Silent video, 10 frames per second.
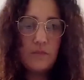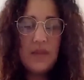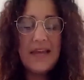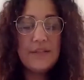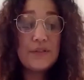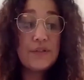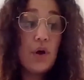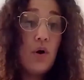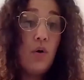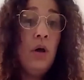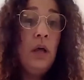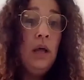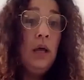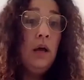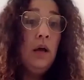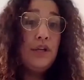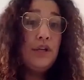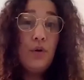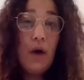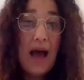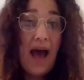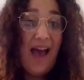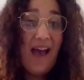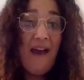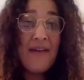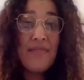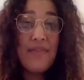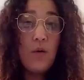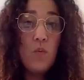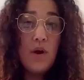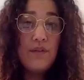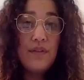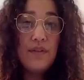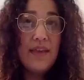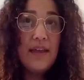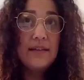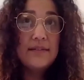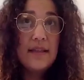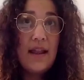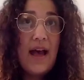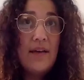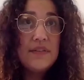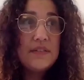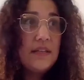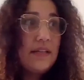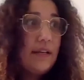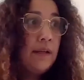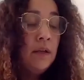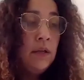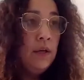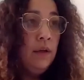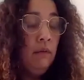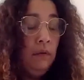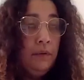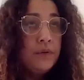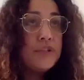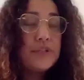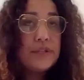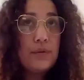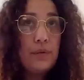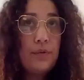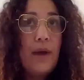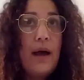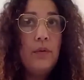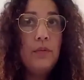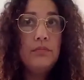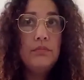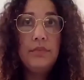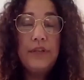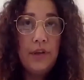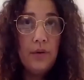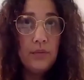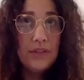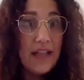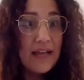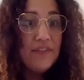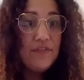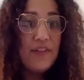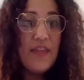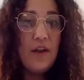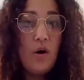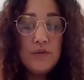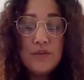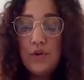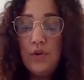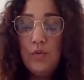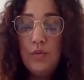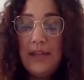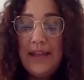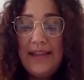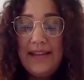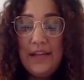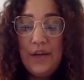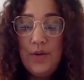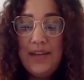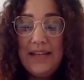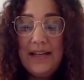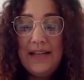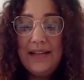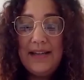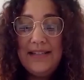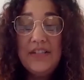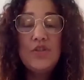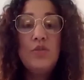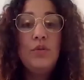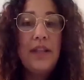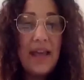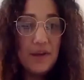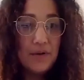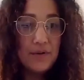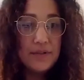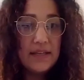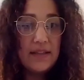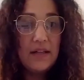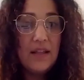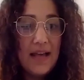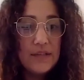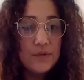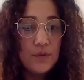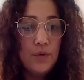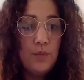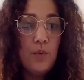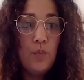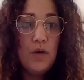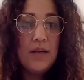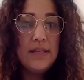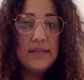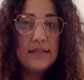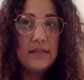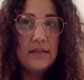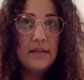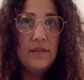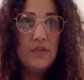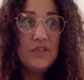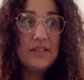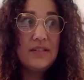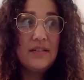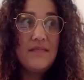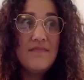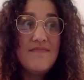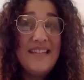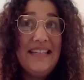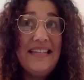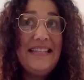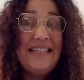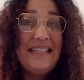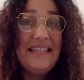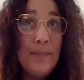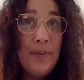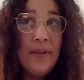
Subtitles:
And so, I think one of the things that I've seen just throughout life, and then also, in additional layers in the classroom, was just the deep